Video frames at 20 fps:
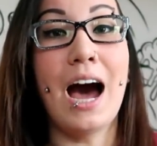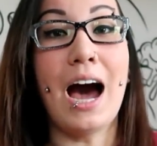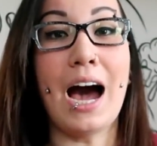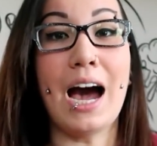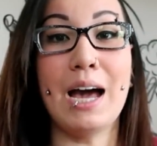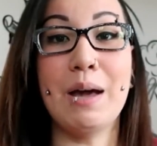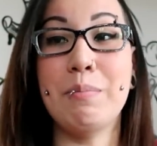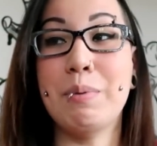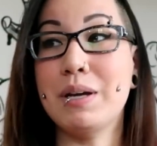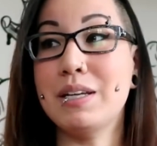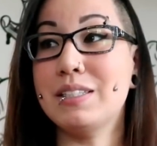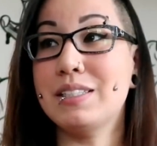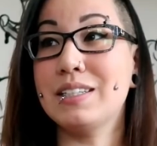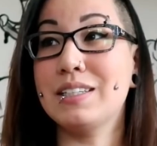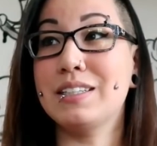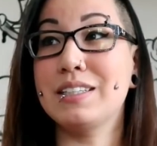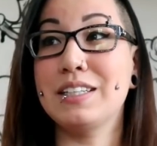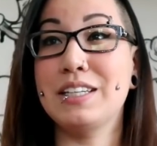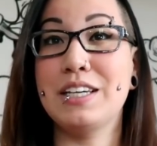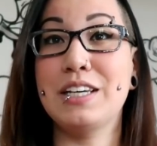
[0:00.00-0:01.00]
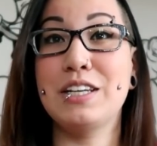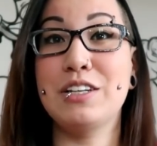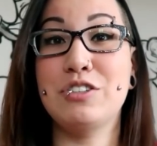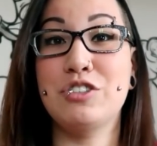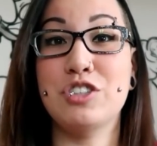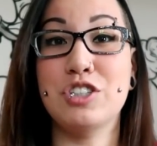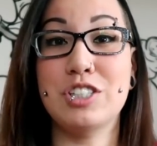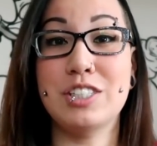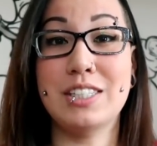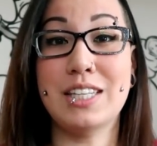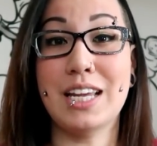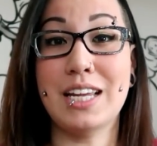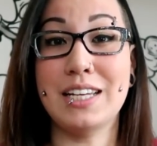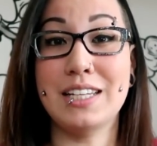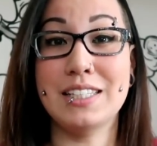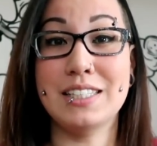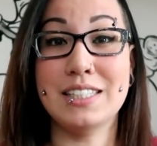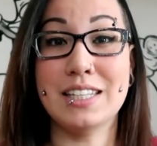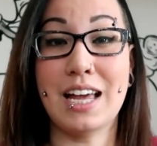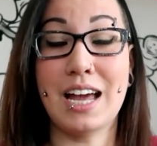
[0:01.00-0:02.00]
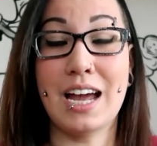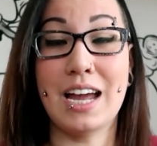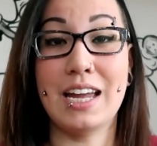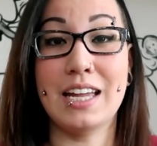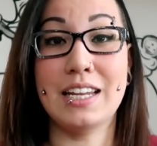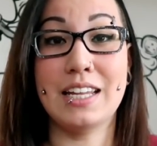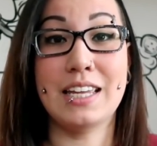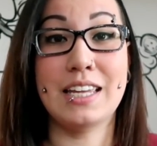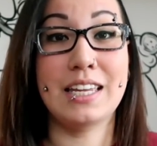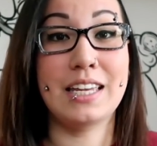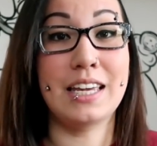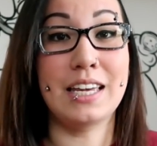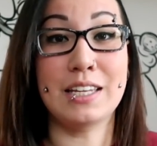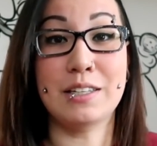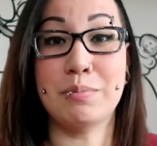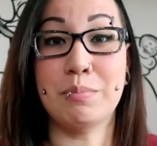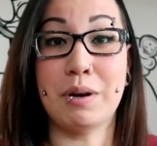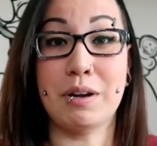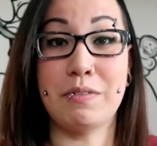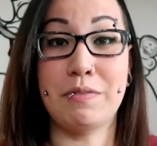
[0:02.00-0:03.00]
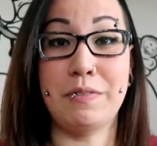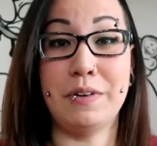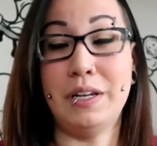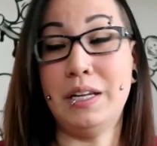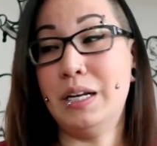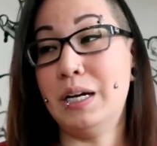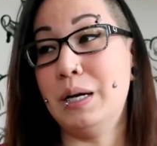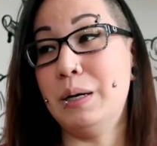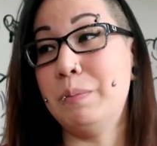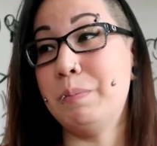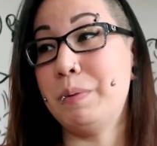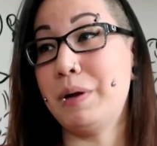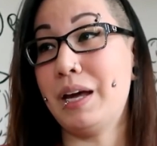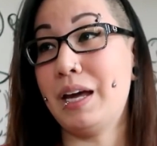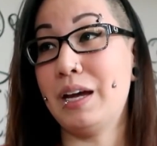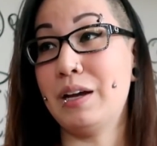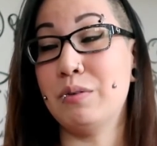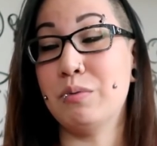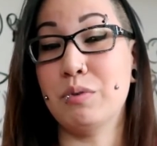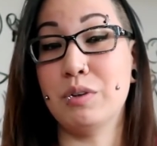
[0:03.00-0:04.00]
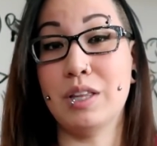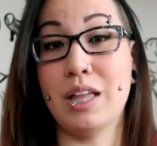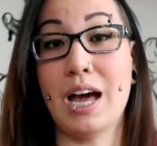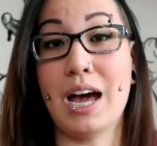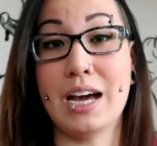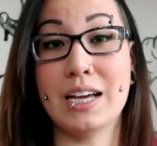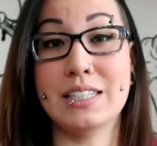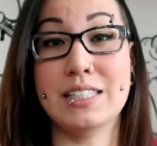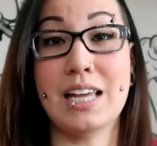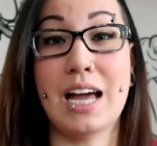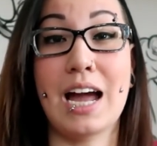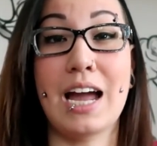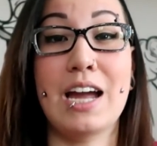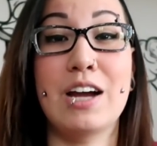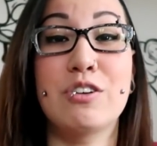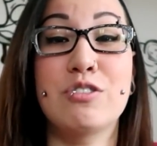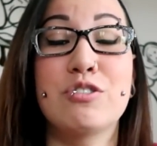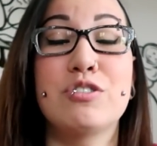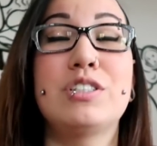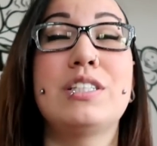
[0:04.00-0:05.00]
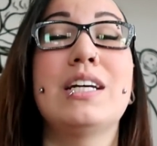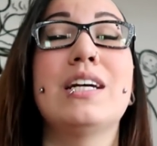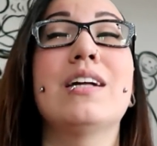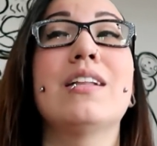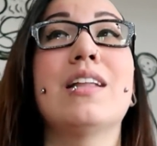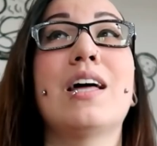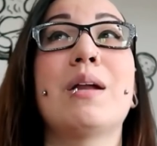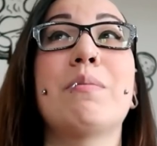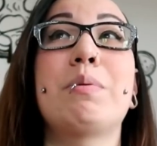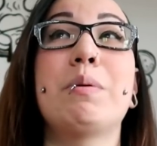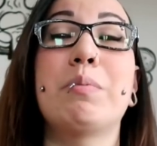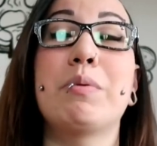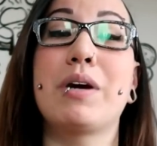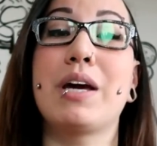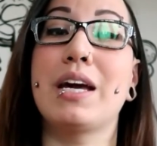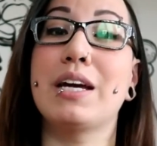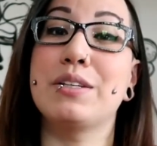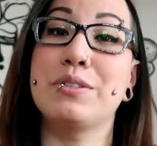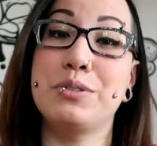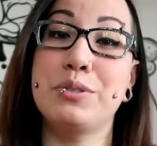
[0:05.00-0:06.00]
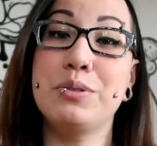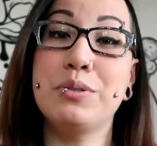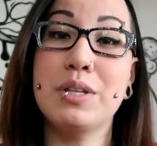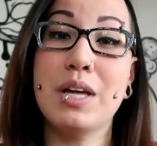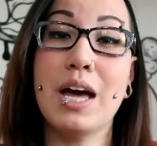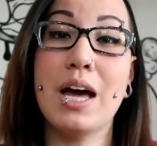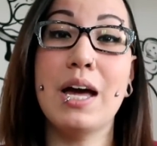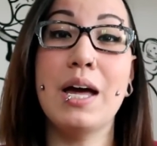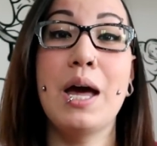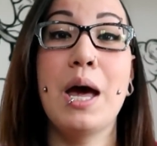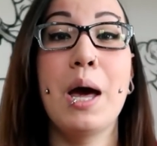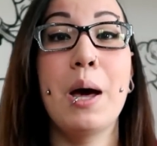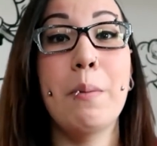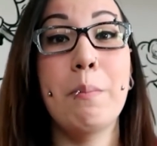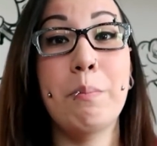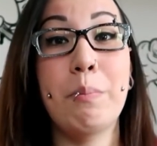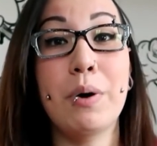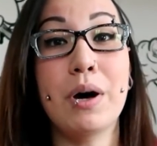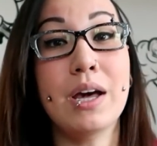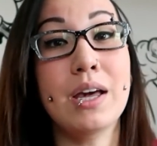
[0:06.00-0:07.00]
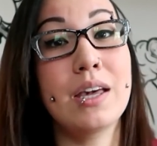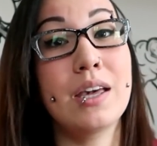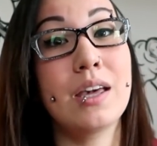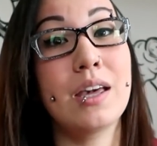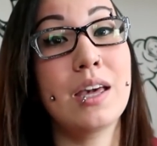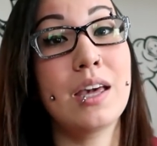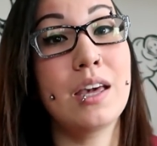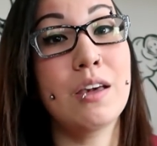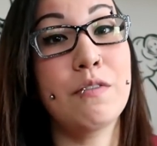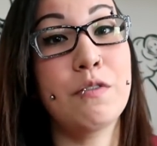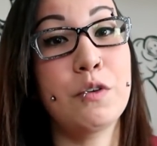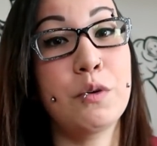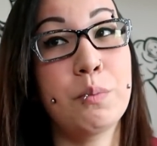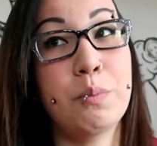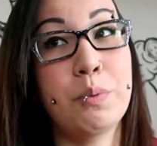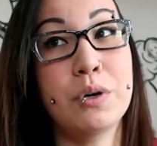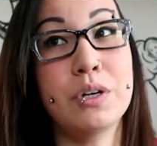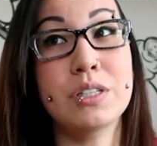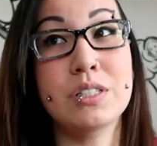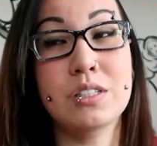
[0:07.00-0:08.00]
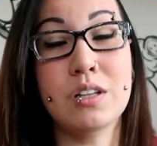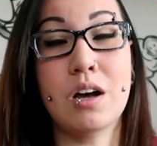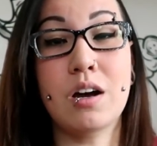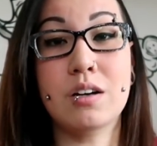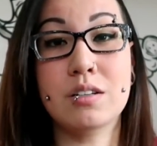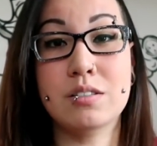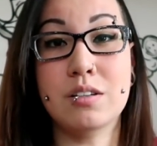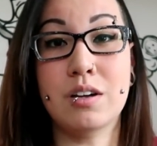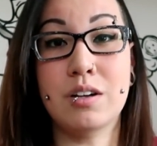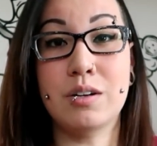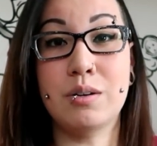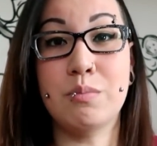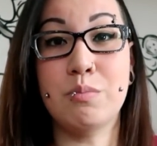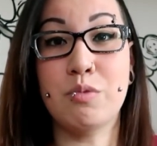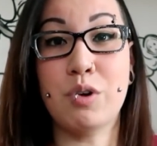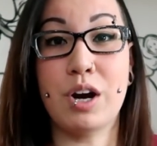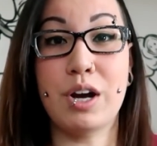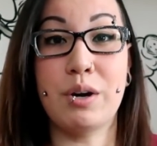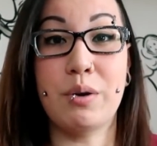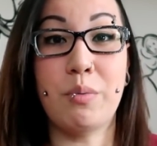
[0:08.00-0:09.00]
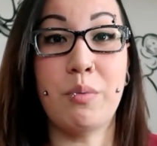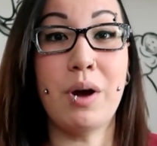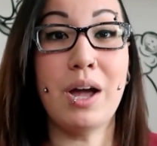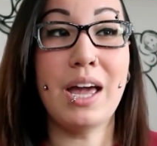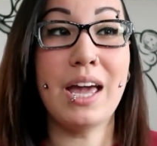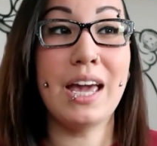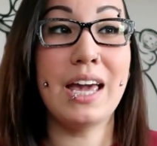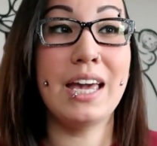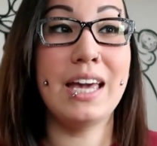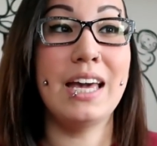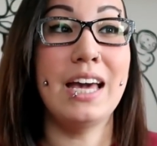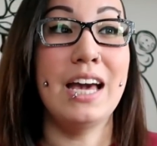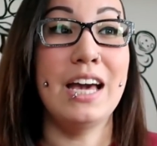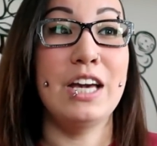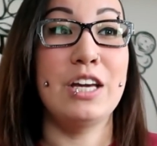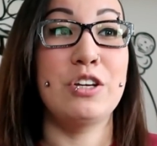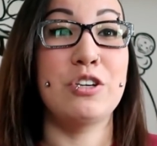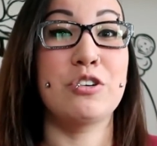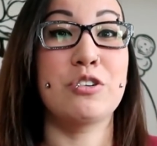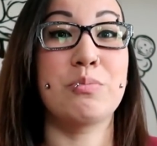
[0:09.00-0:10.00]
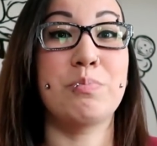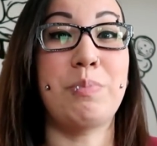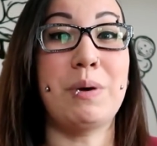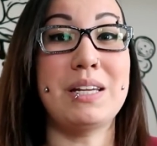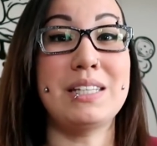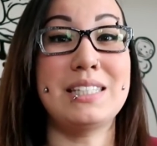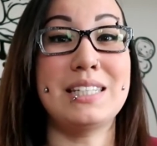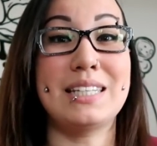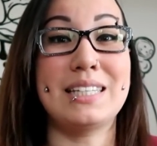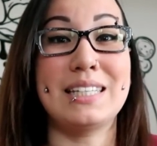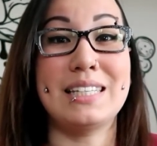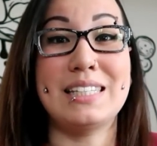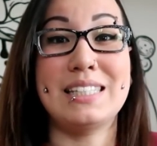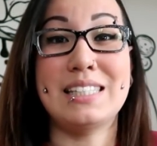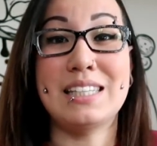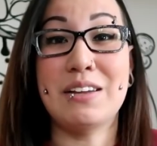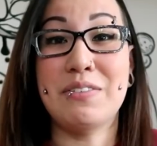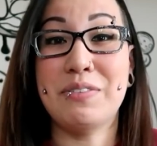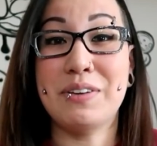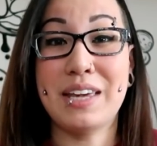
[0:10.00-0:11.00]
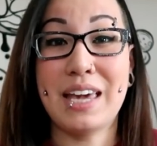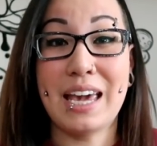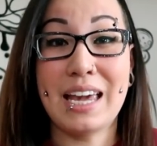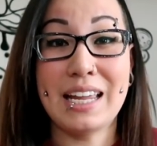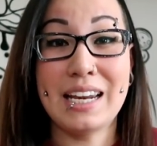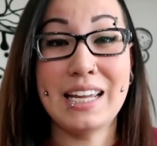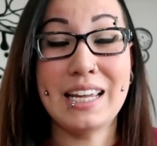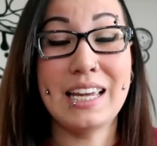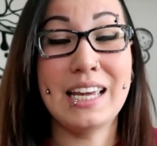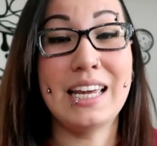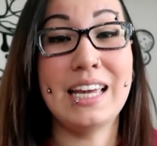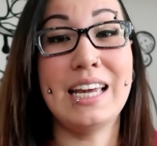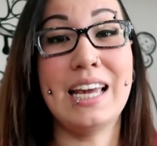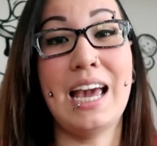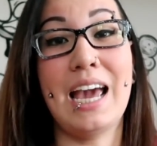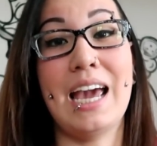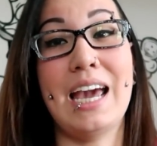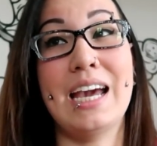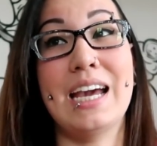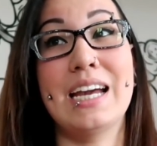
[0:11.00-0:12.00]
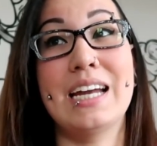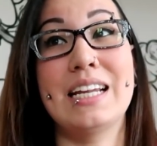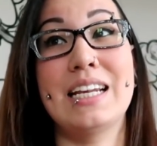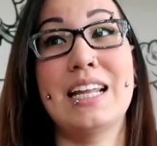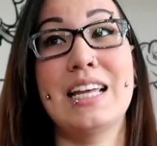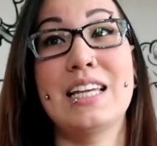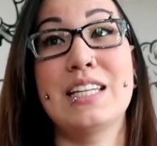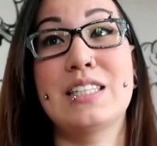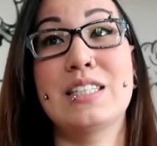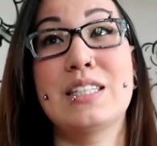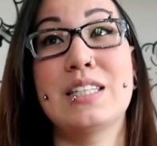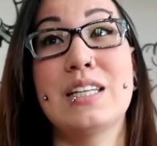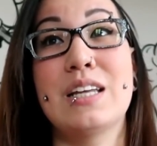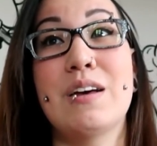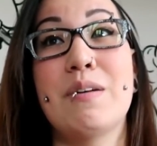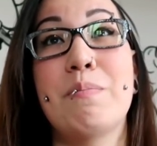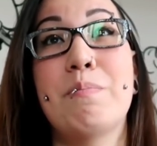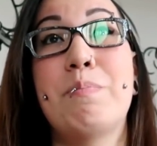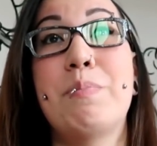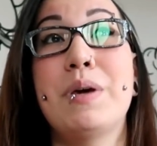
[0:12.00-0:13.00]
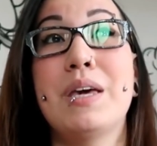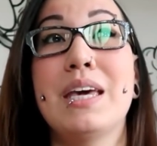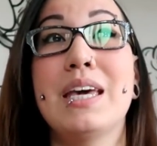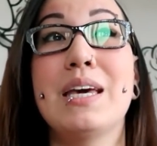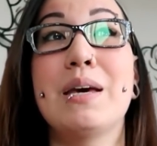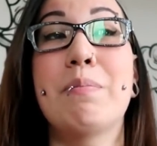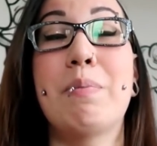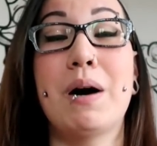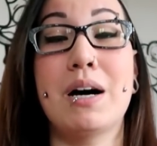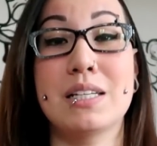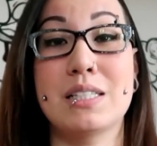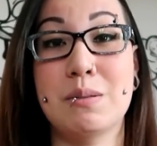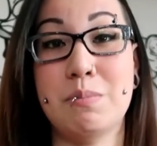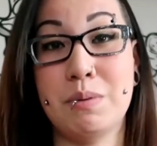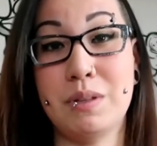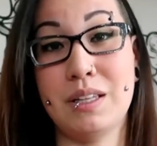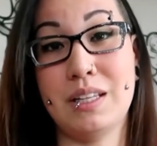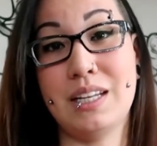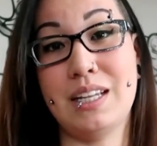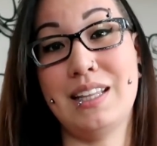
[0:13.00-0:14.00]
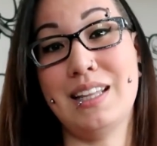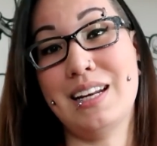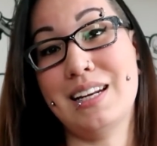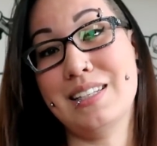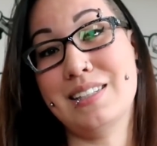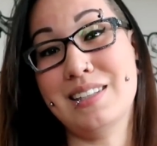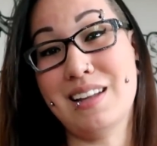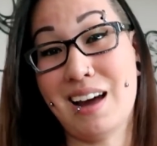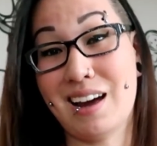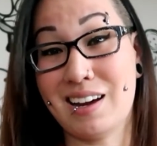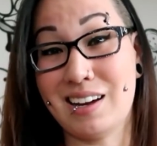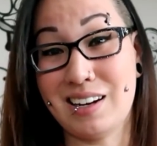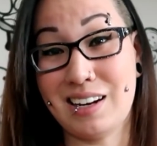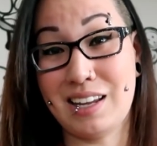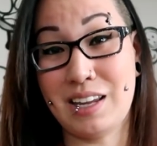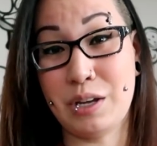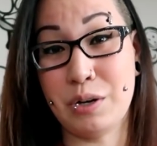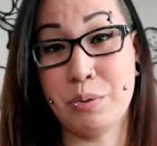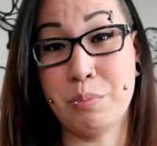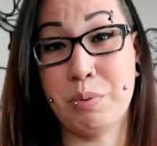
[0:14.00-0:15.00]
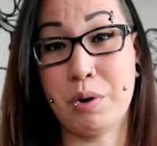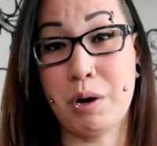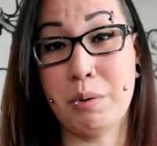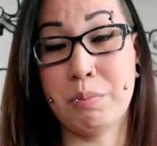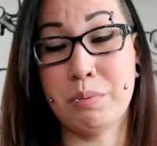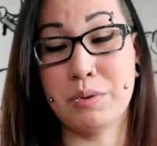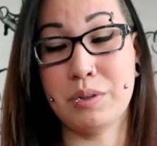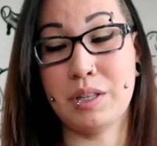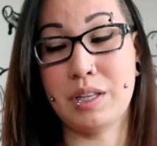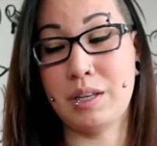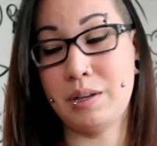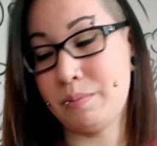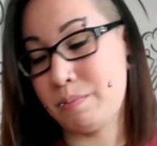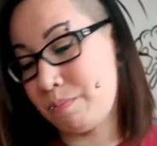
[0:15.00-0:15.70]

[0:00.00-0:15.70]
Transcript: I basically just stayed inside, kicked my feet up and relaxed. I understand a lot of people can't do that, but if you put socks on them right away, you're basically suffocating it, and it's a big possibility that it's not gonna heal properly.